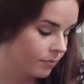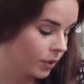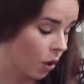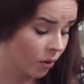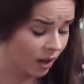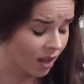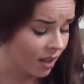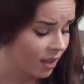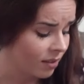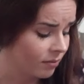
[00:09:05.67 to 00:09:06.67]

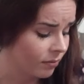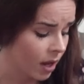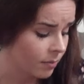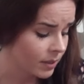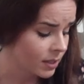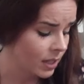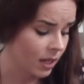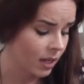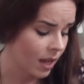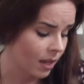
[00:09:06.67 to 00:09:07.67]
coconut and vitamin
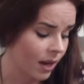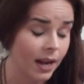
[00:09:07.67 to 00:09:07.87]
C and